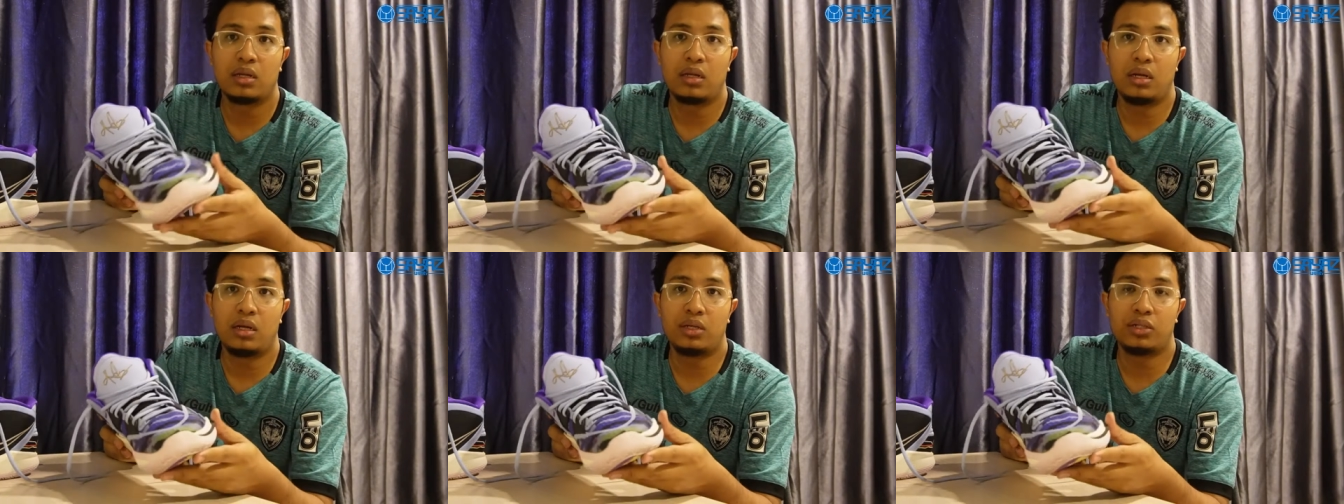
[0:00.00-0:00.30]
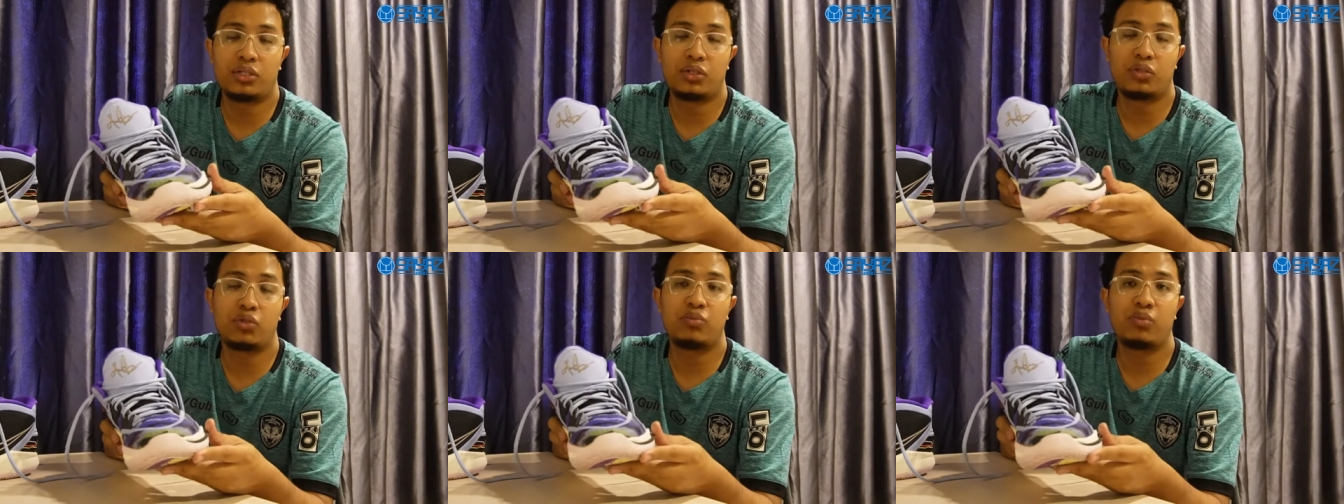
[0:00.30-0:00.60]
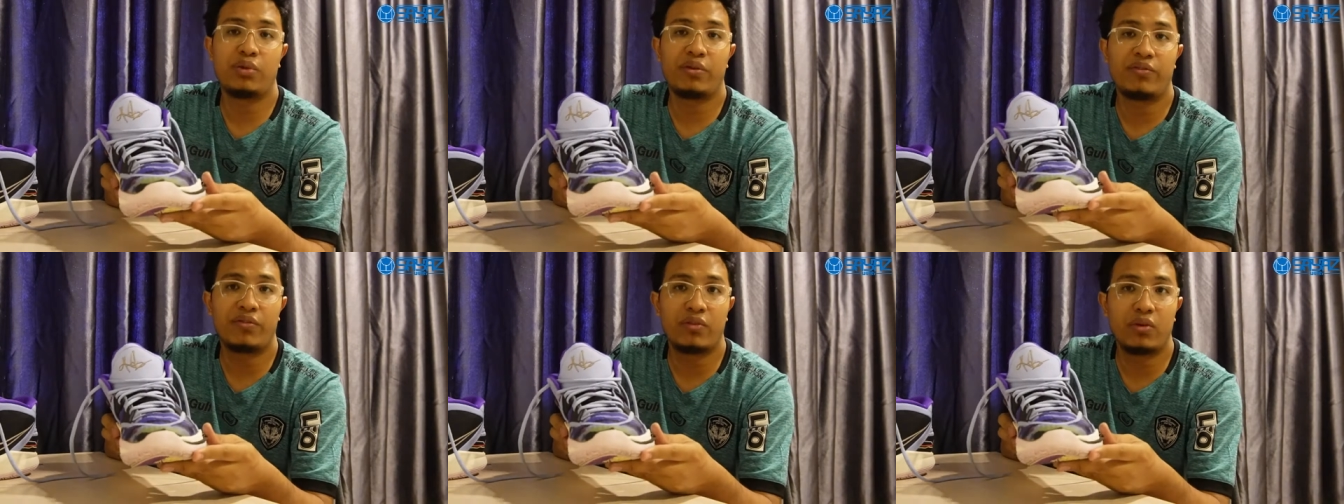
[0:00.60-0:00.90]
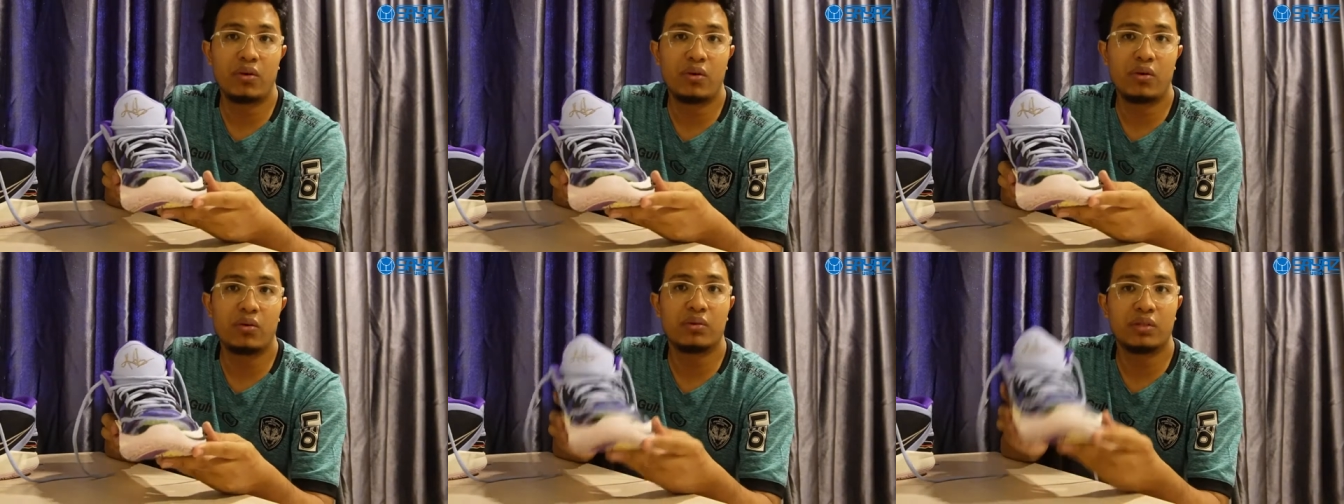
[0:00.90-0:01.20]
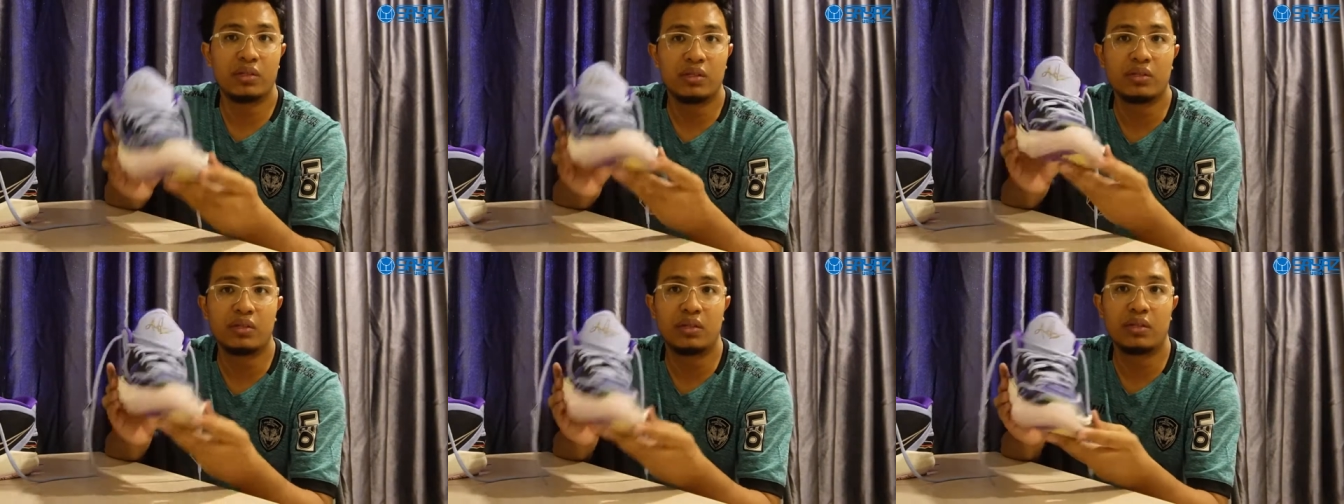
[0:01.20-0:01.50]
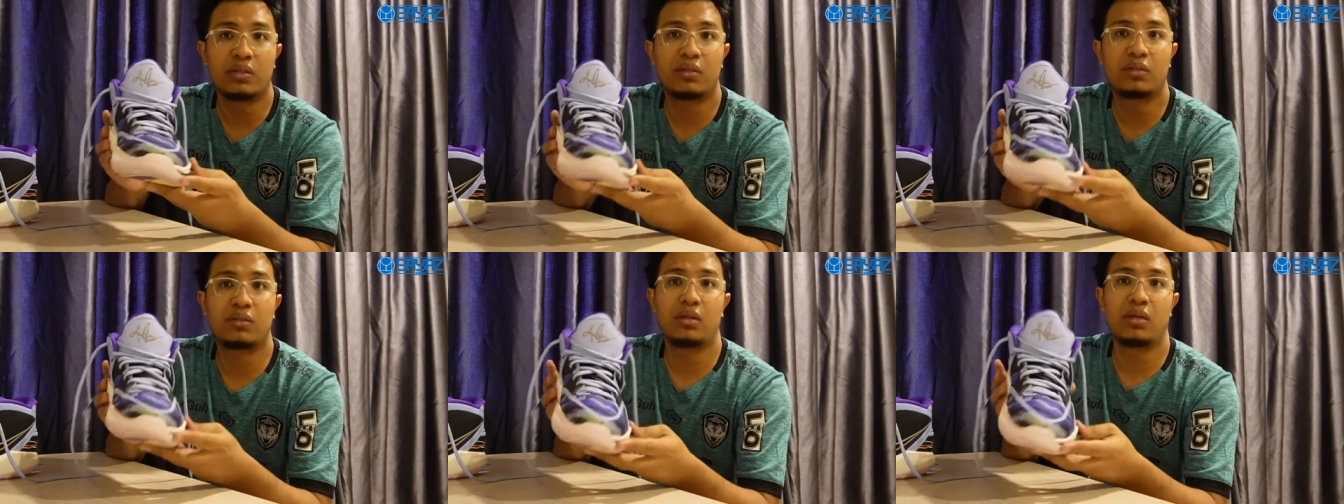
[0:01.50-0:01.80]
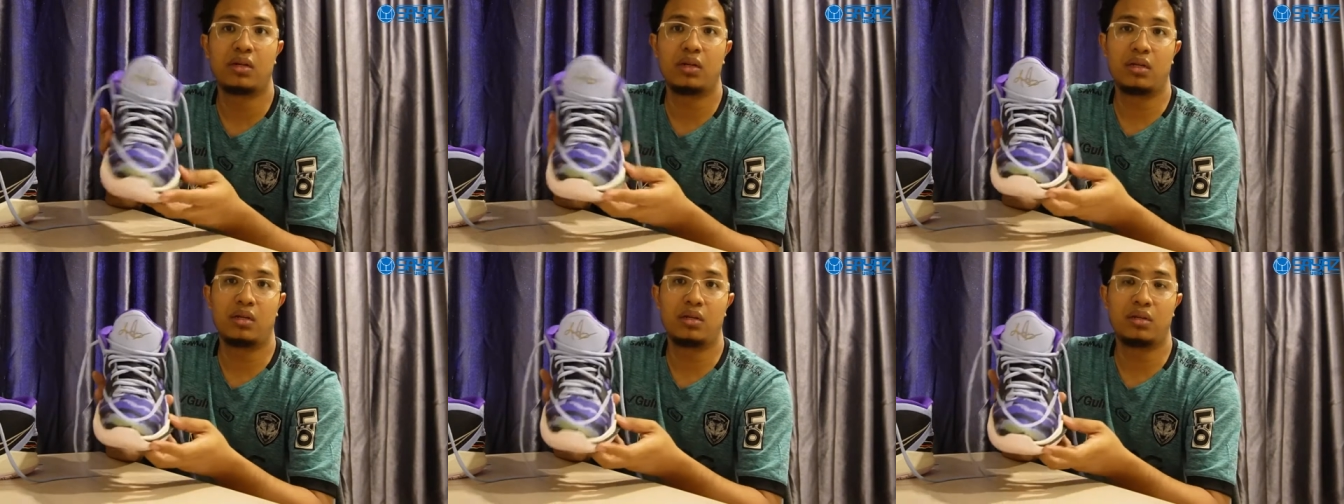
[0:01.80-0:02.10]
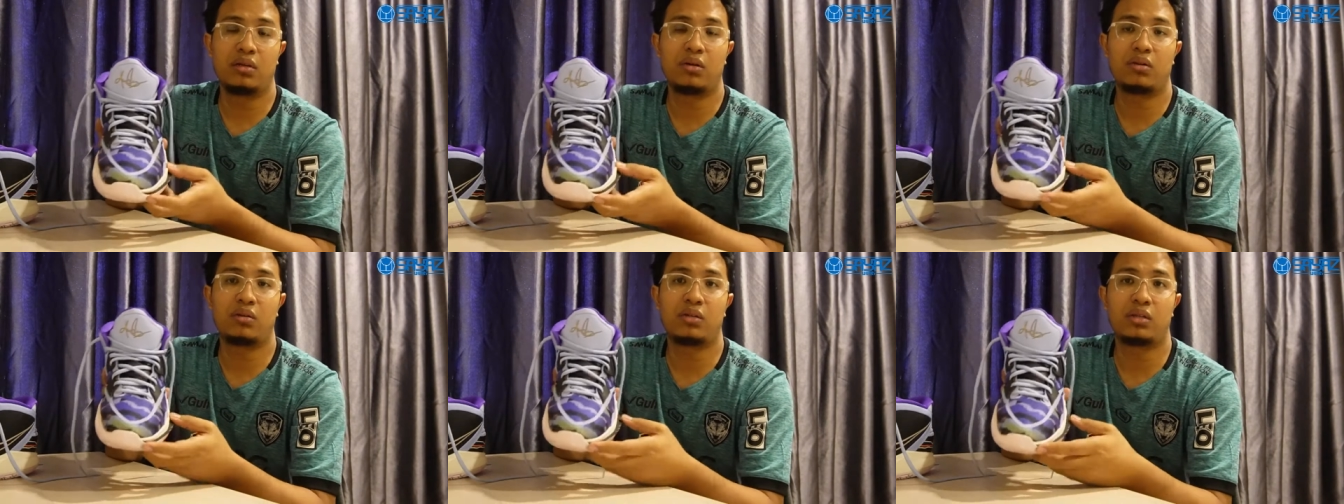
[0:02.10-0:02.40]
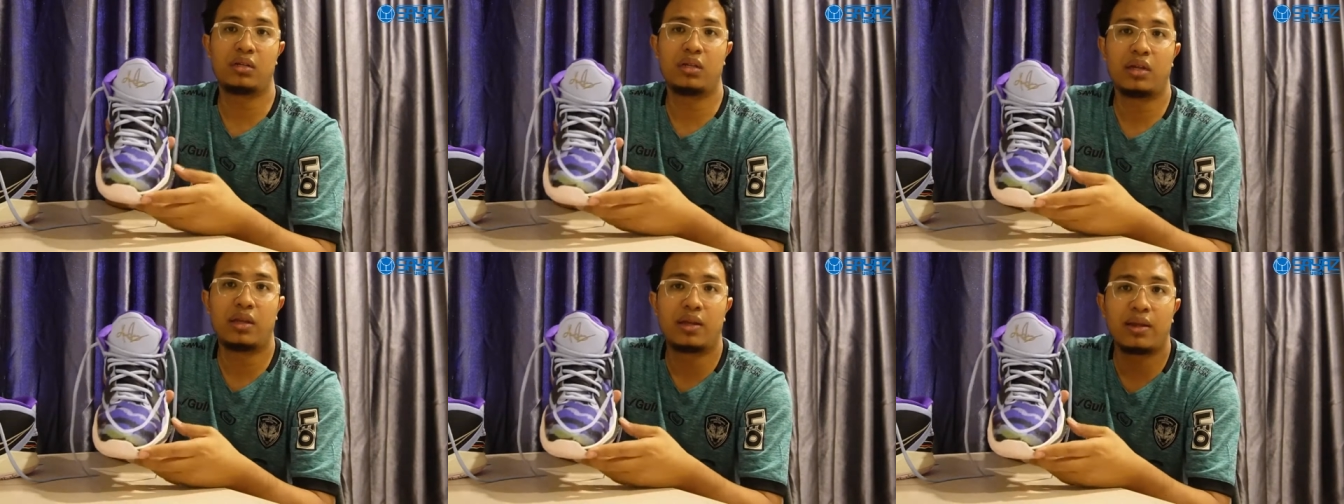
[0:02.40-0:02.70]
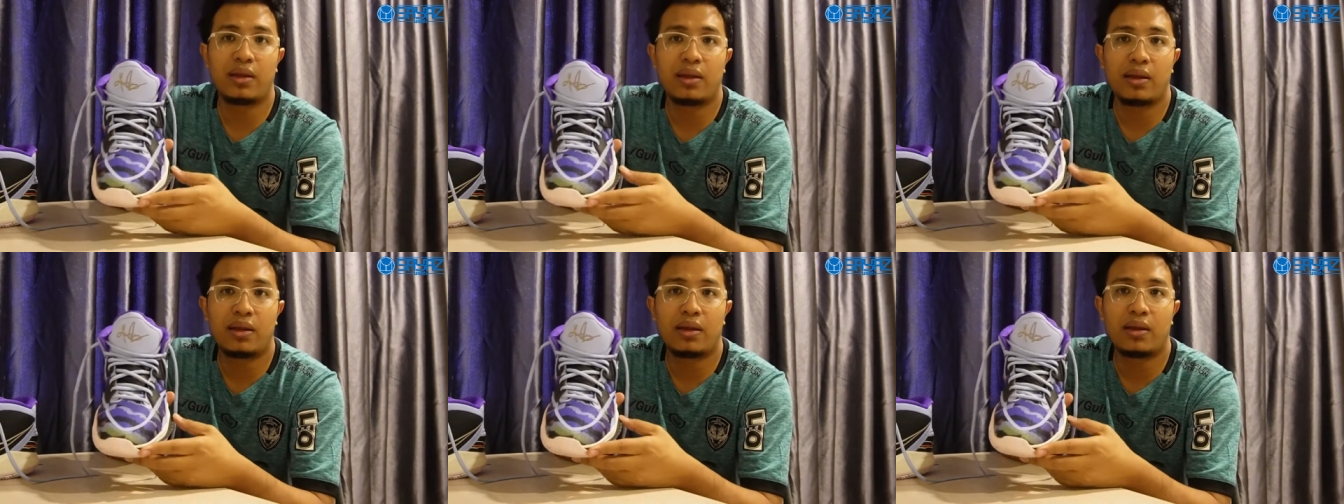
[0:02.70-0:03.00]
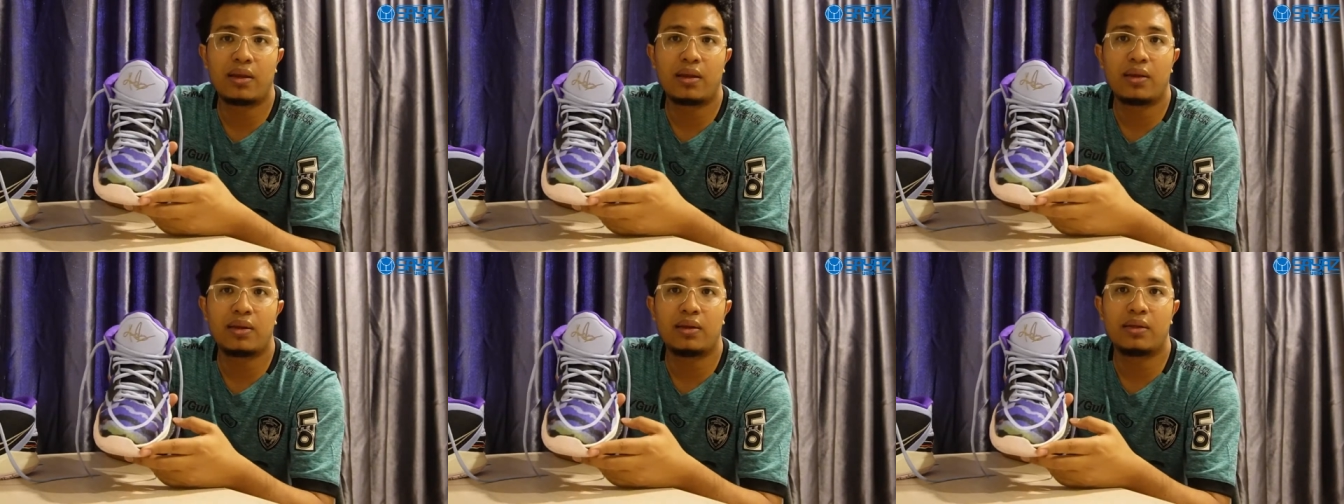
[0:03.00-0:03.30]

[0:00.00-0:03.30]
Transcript: shoe before. This is not a